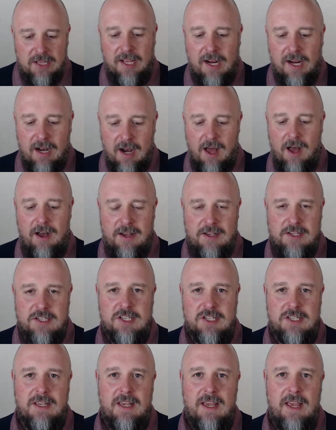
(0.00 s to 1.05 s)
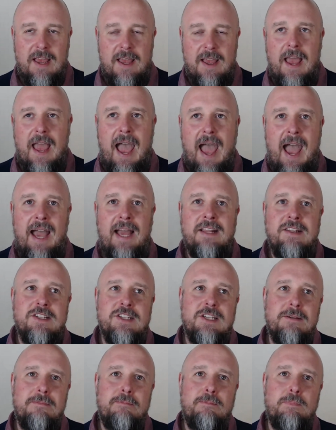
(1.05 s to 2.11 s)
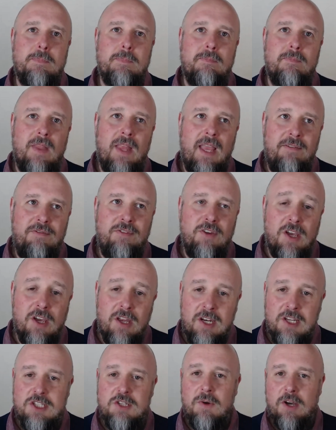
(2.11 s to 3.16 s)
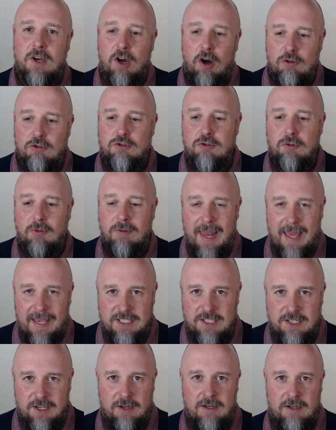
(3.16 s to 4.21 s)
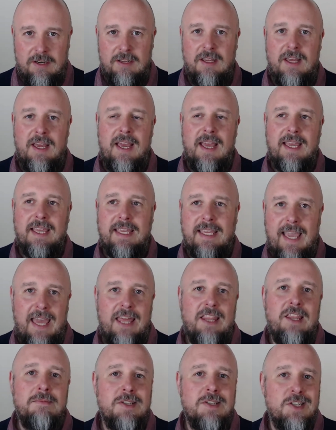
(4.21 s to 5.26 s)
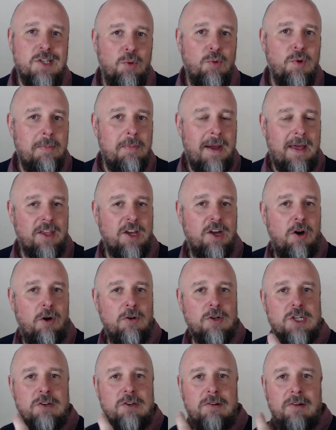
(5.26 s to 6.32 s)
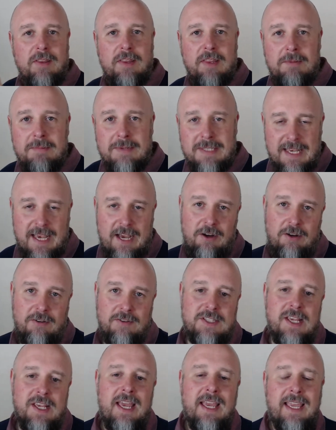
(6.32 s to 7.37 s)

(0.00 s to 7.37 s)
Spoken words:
the class, and if you're going to do a cultural lesson, get them to talk about the culture themselves.